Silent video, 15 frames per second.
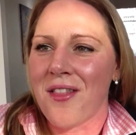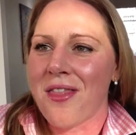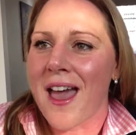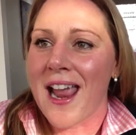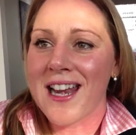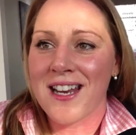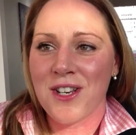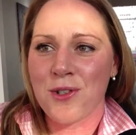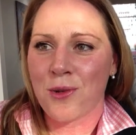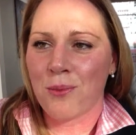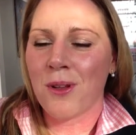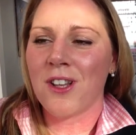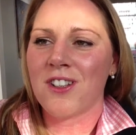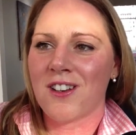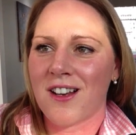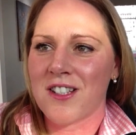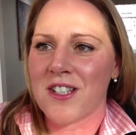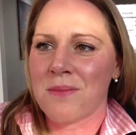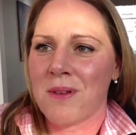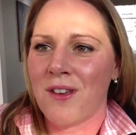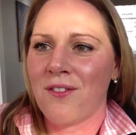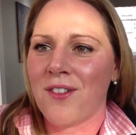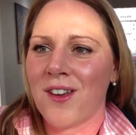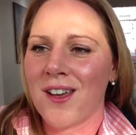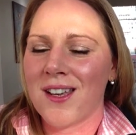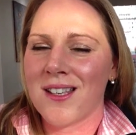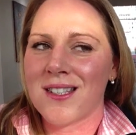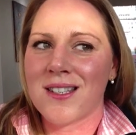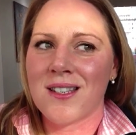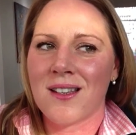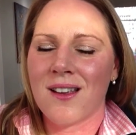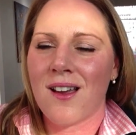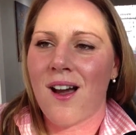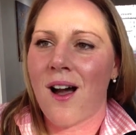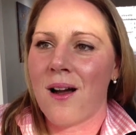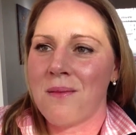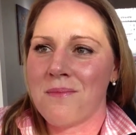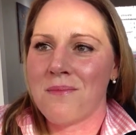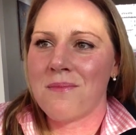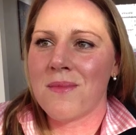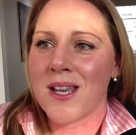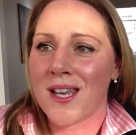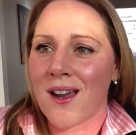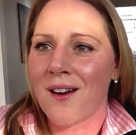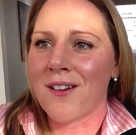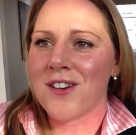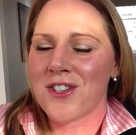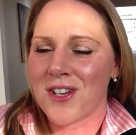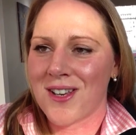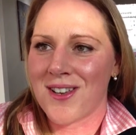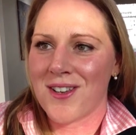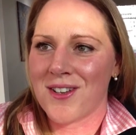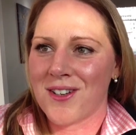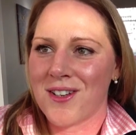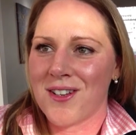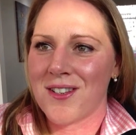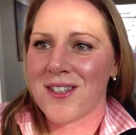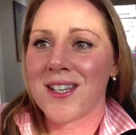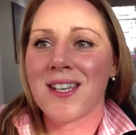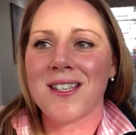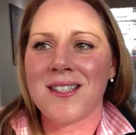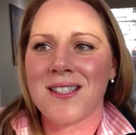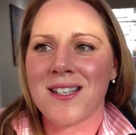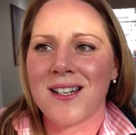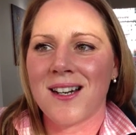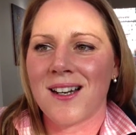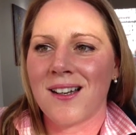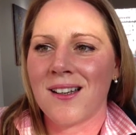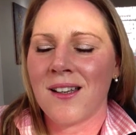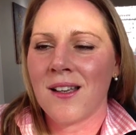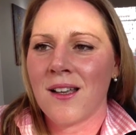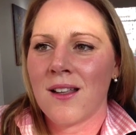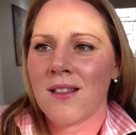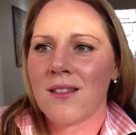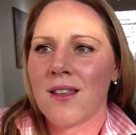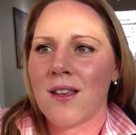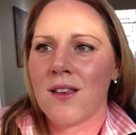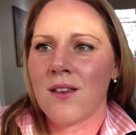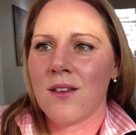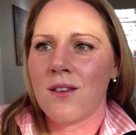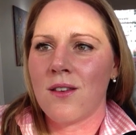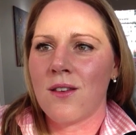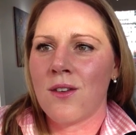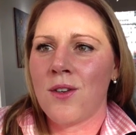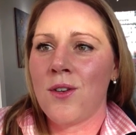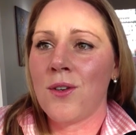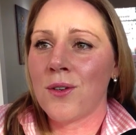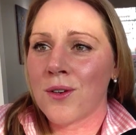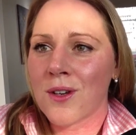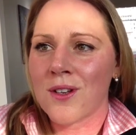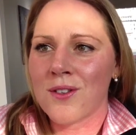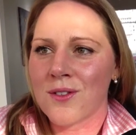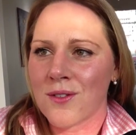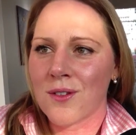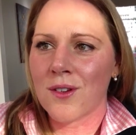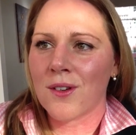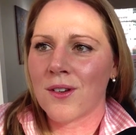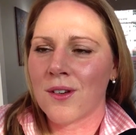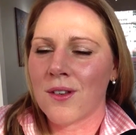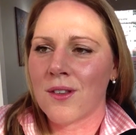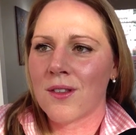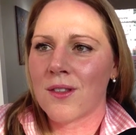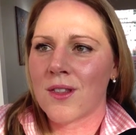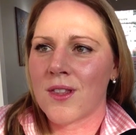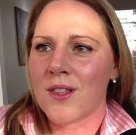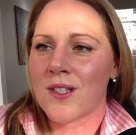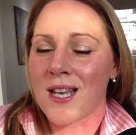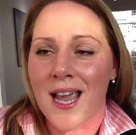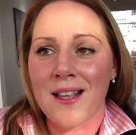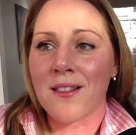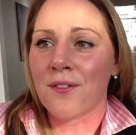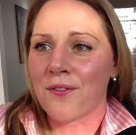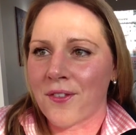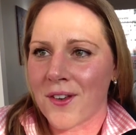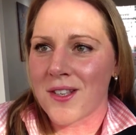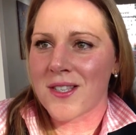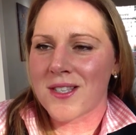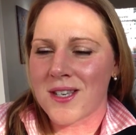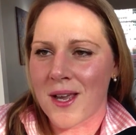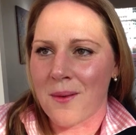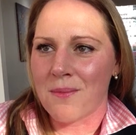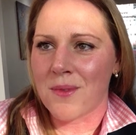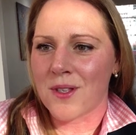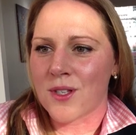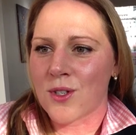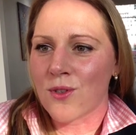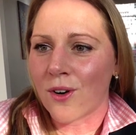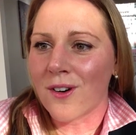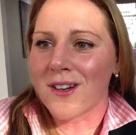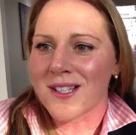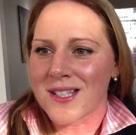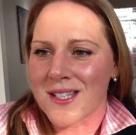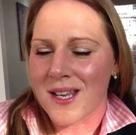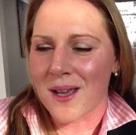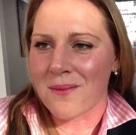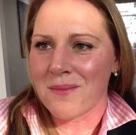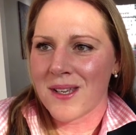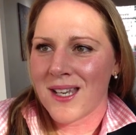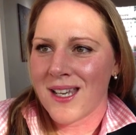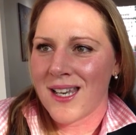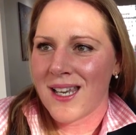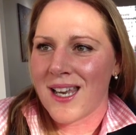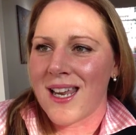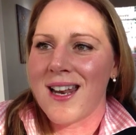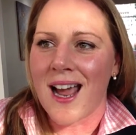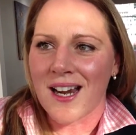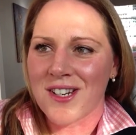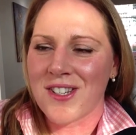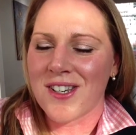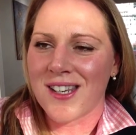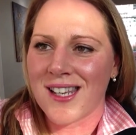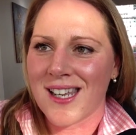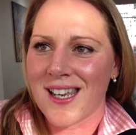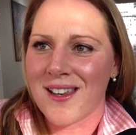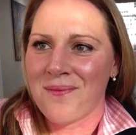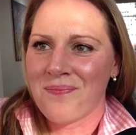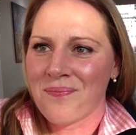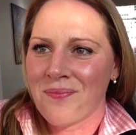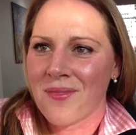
they need to apologize to me first, I'm encouraging you to consider that you can do, take the first step, the strongest step in actually